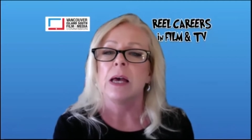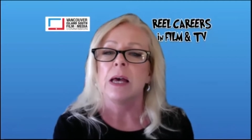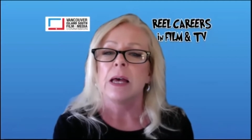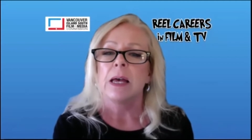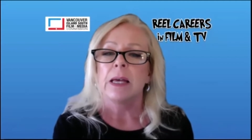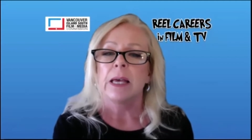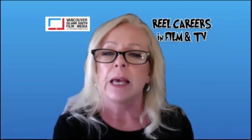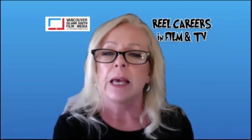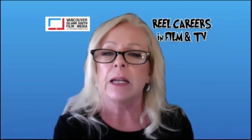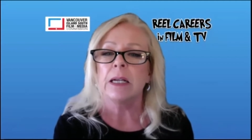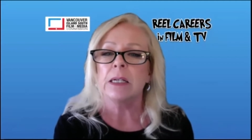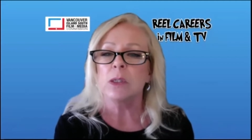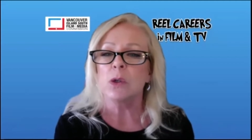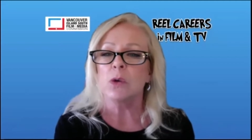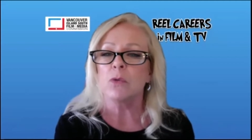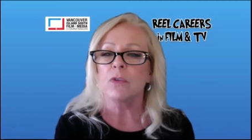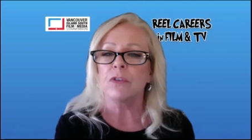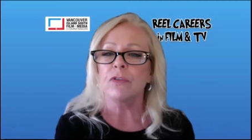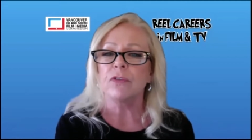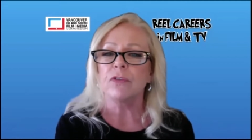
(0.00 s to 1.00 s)
Ken has
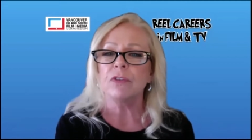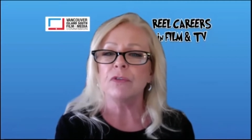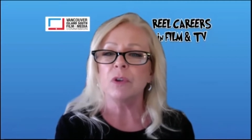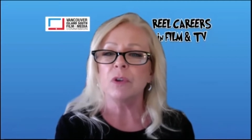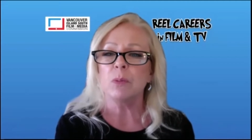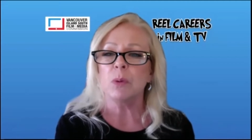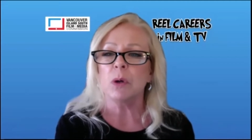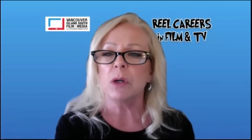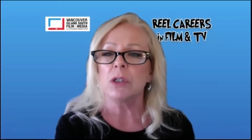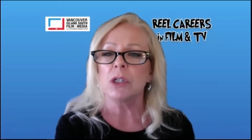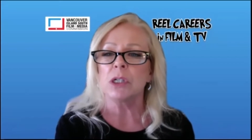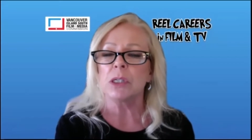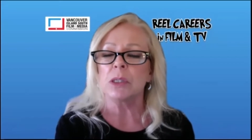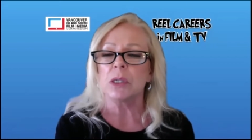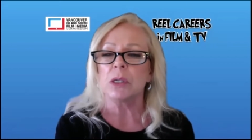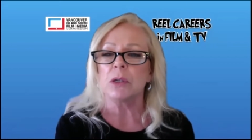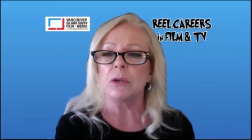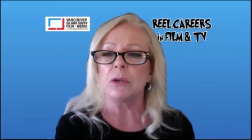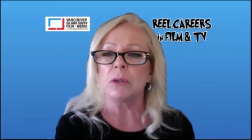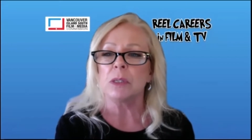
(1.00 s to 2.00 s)
over 50 projects
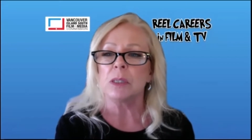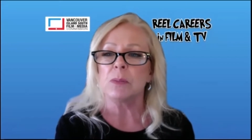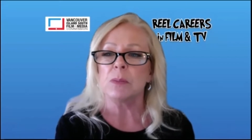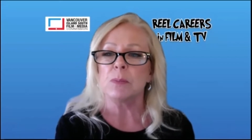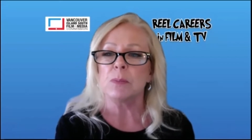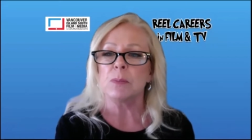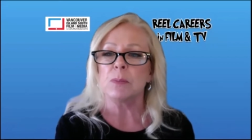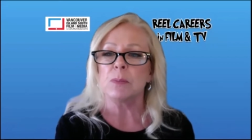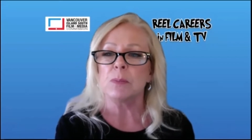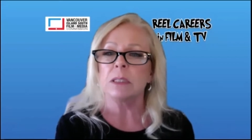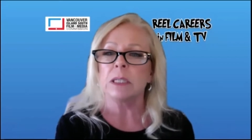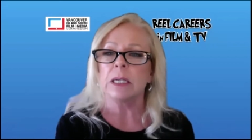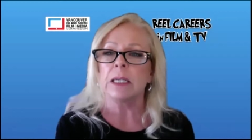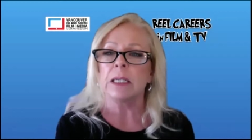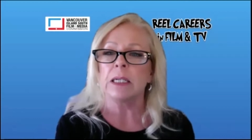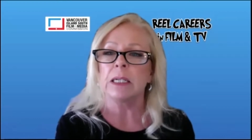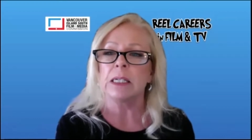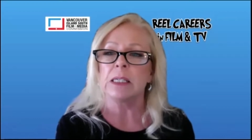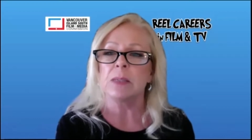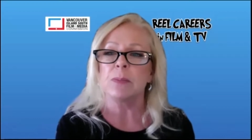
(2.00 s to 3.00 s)
under his belt
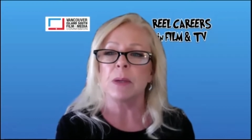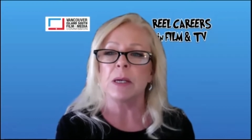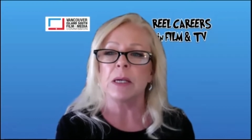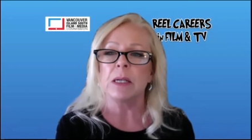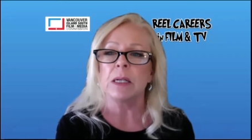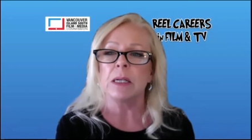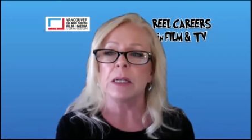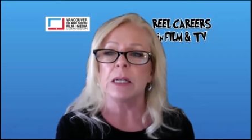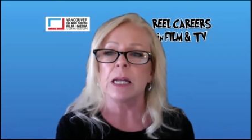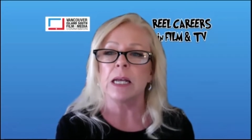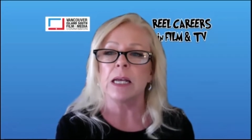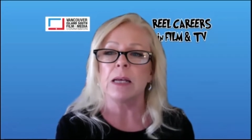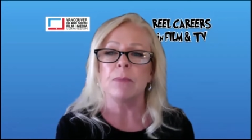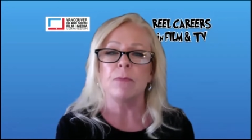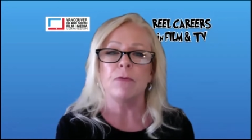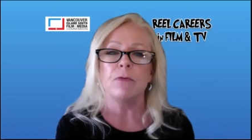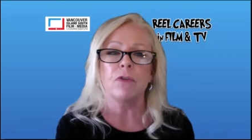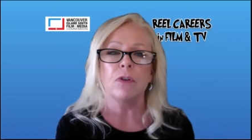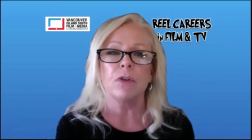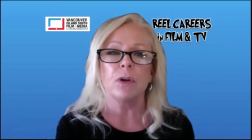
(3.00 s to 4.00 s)
and has made a name
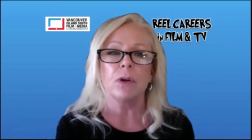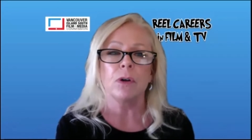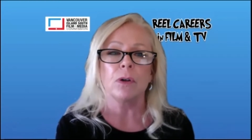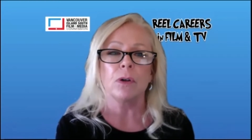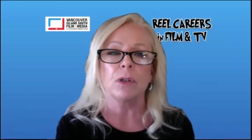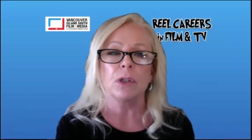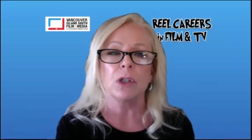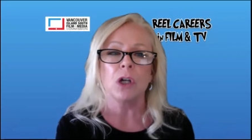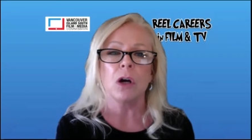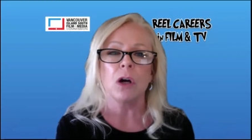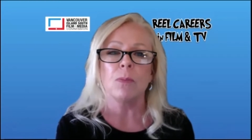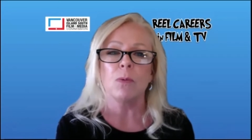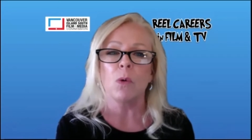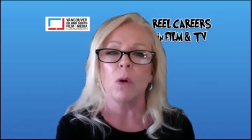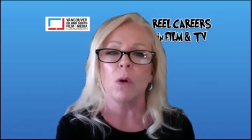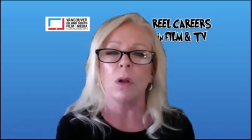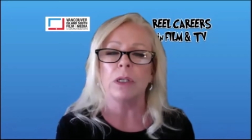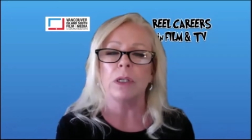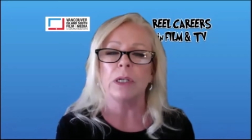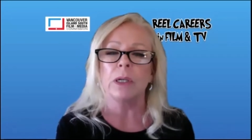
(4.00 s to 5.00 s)
for top
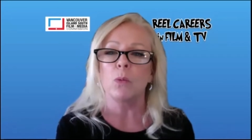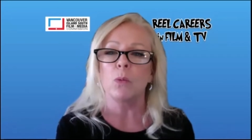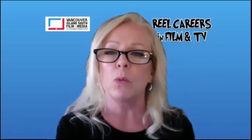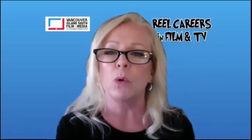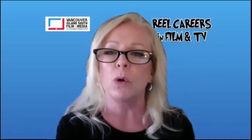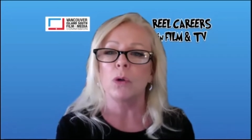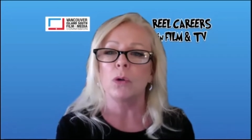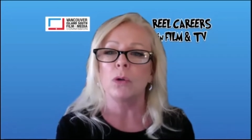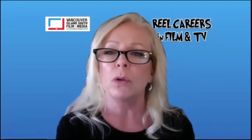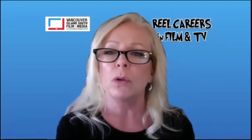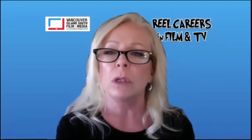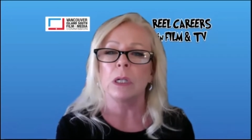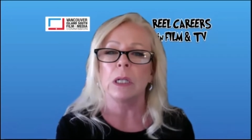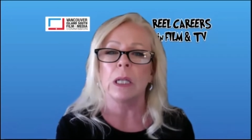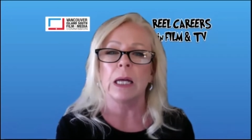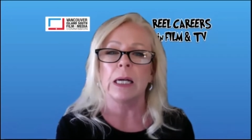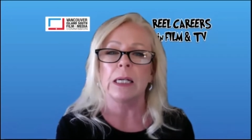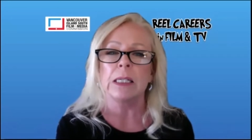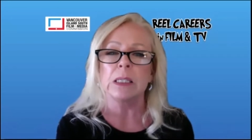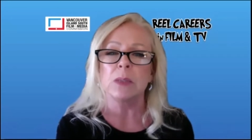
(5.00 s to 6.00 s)
quality world
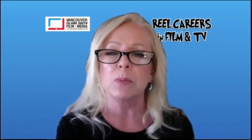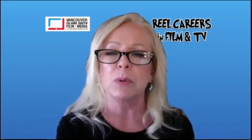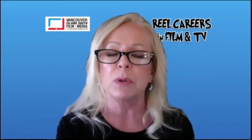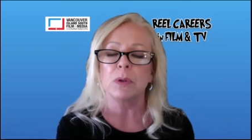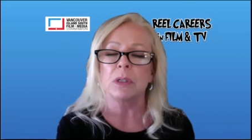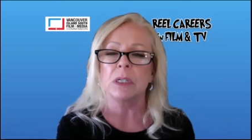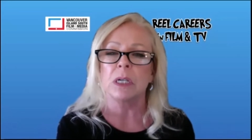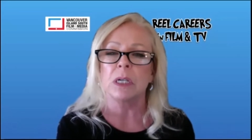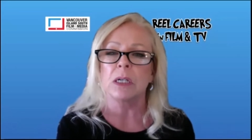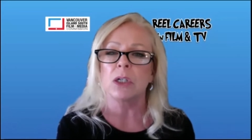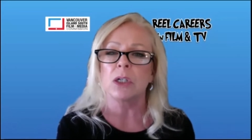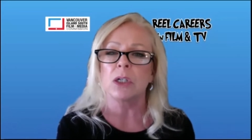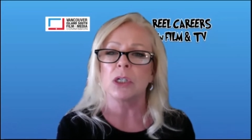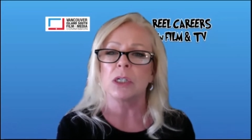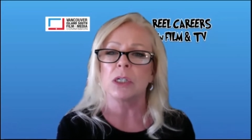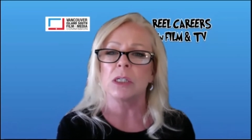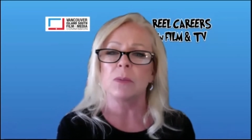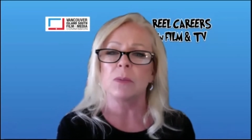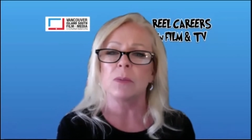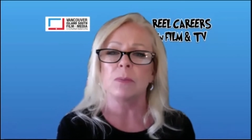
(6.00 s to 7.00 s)
class
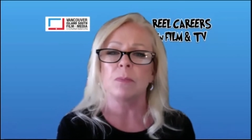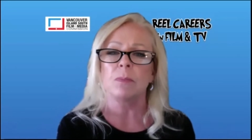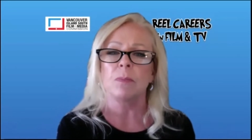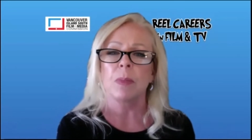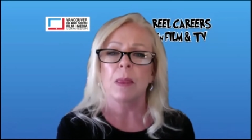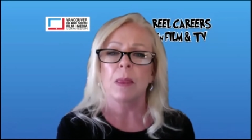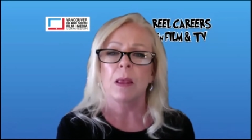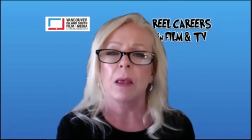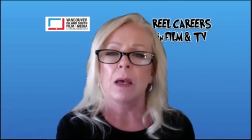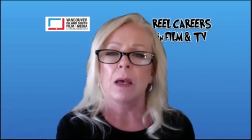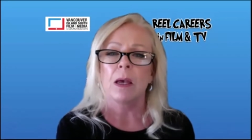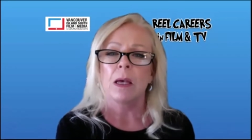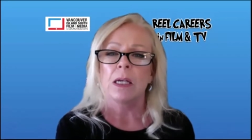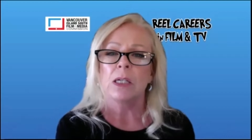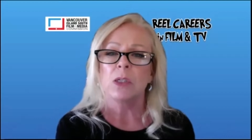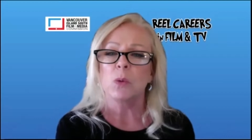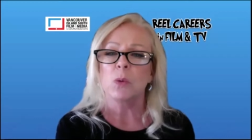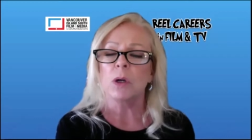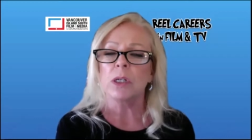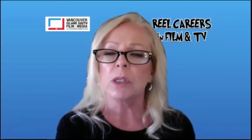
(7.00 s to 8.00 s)
productions. His
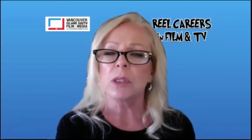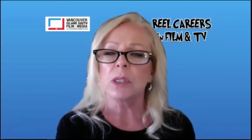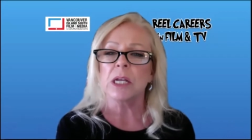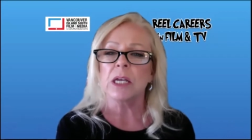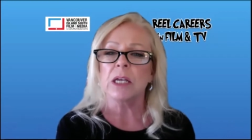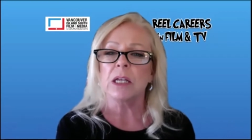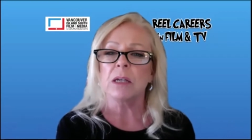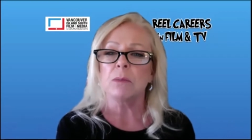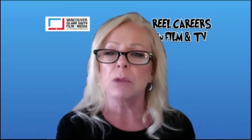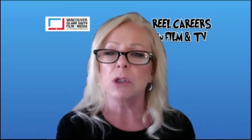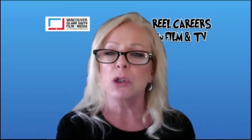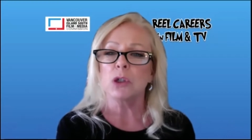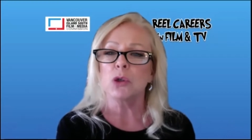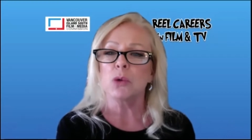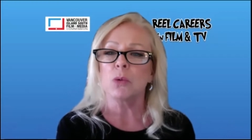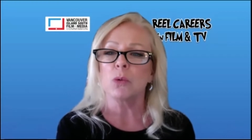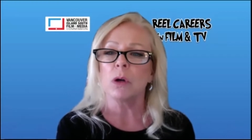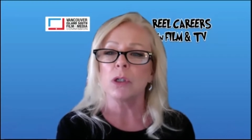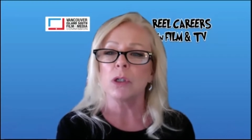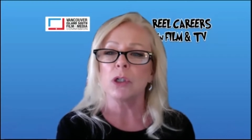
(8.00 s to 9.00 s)
work has taken him to
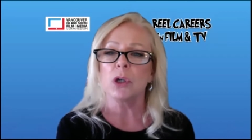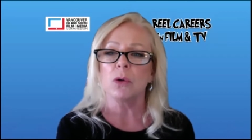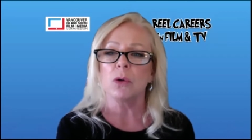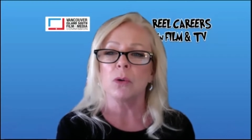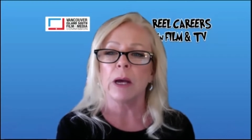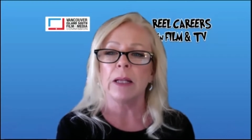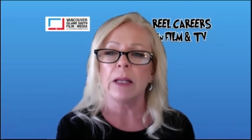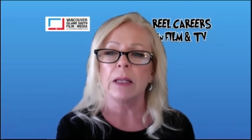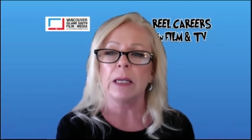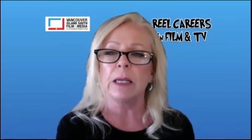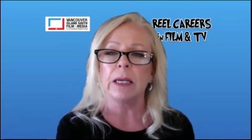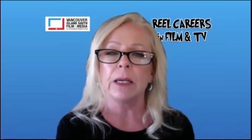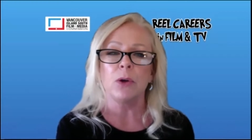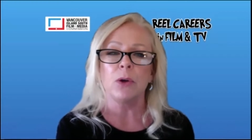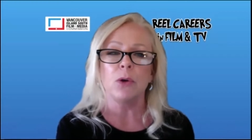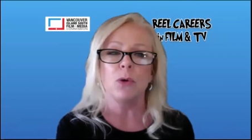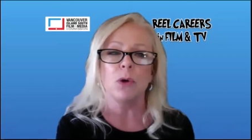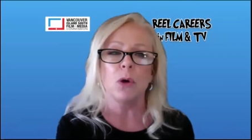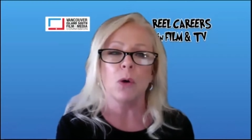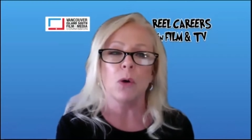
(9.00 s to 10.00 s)
Toronto, LA, New
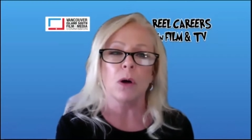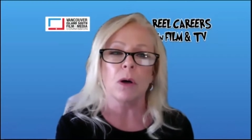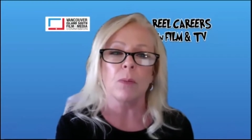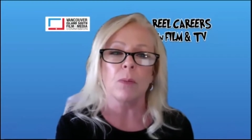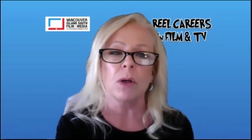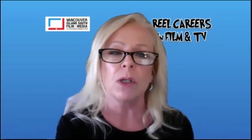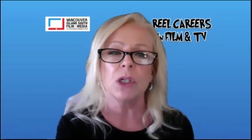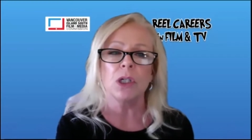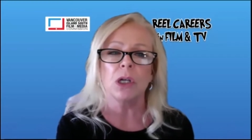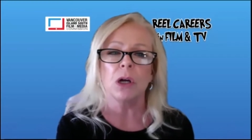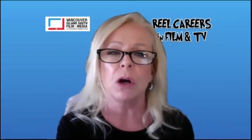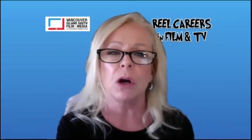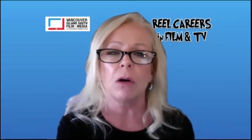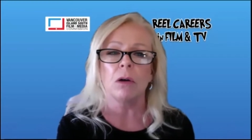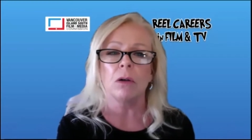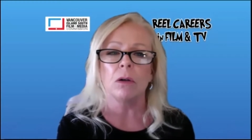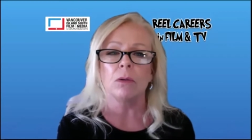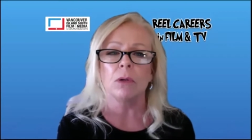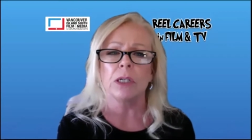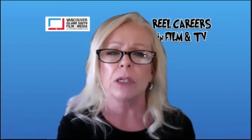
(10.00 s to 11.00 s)
York, Monte
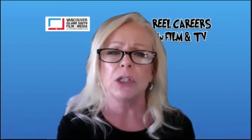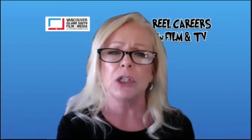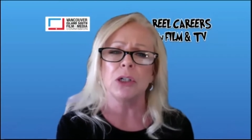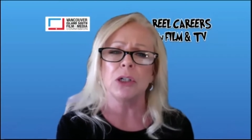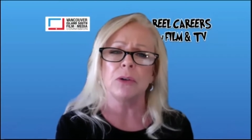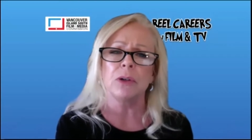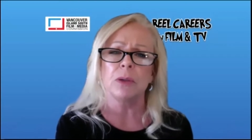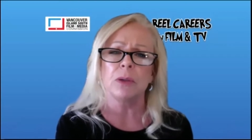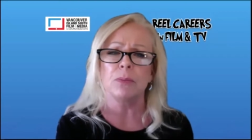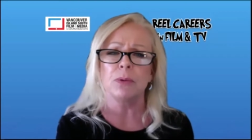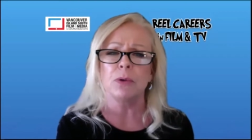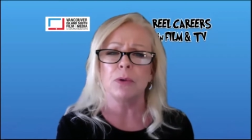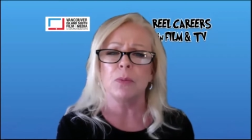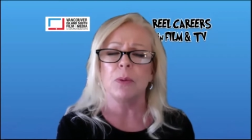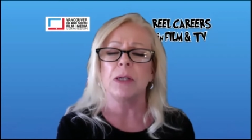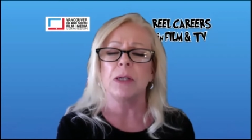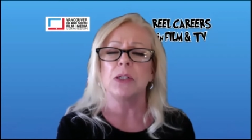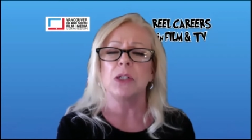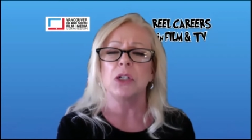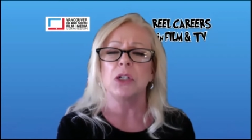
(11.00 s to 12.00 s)
Carlo, Nigeria,
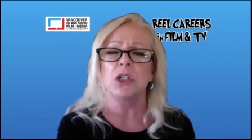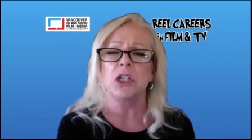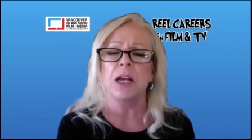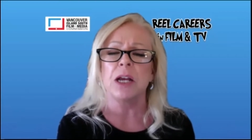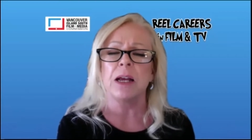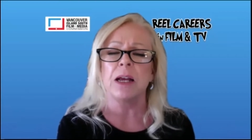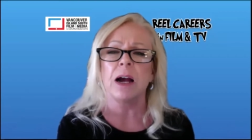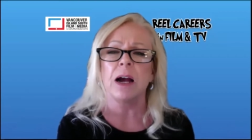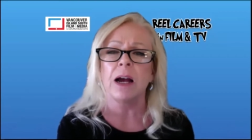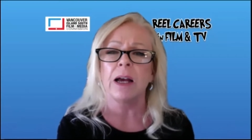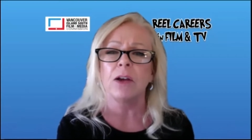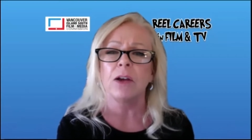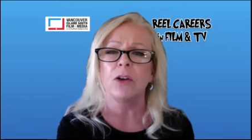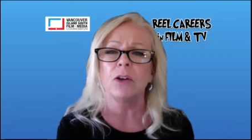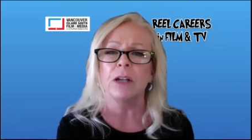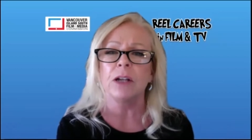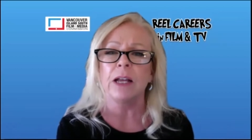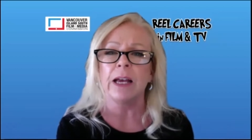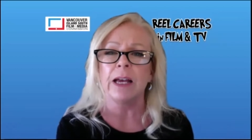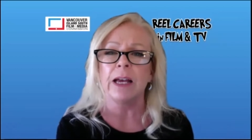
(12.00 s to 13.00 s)
Budapest, and Shanghai.
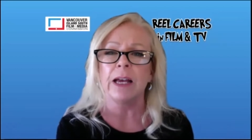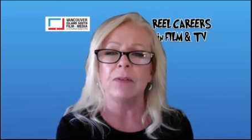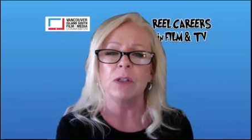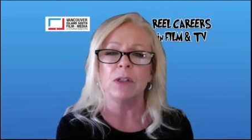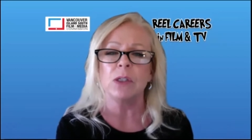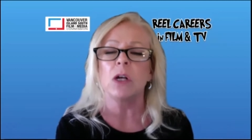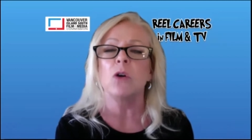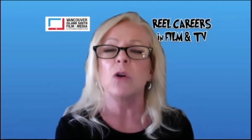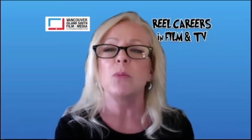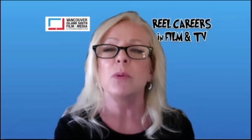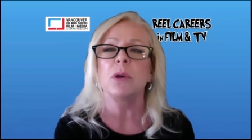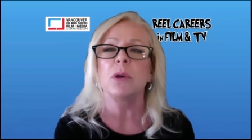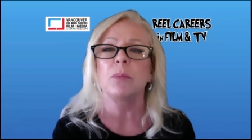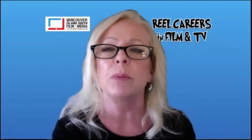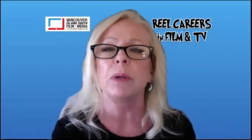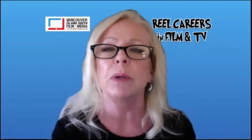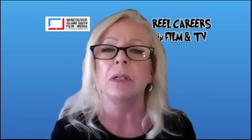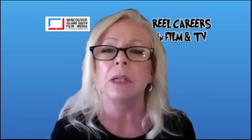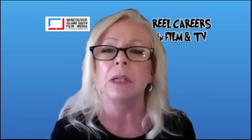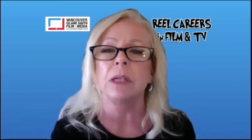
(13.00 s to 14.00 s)
Good heavens, I hope you're
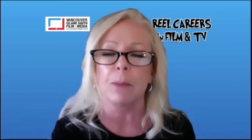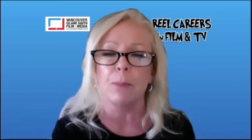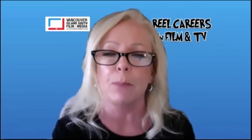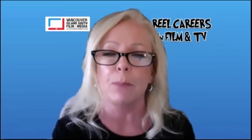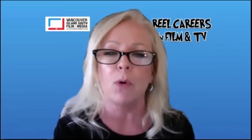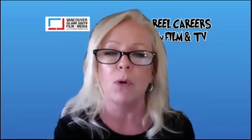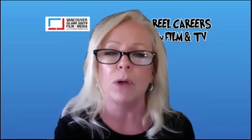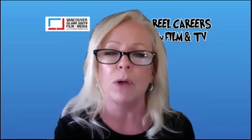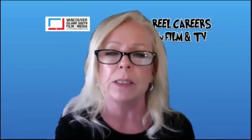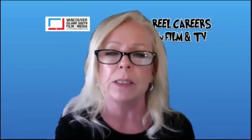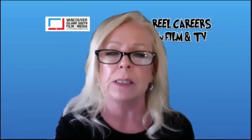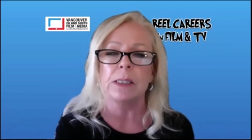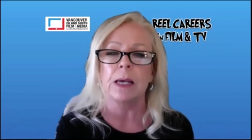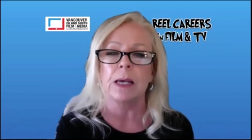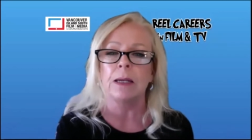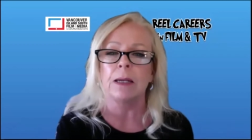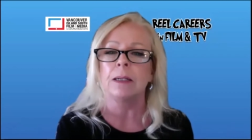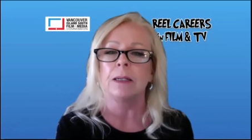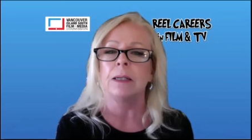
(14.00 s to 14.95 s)
building up points, Ken.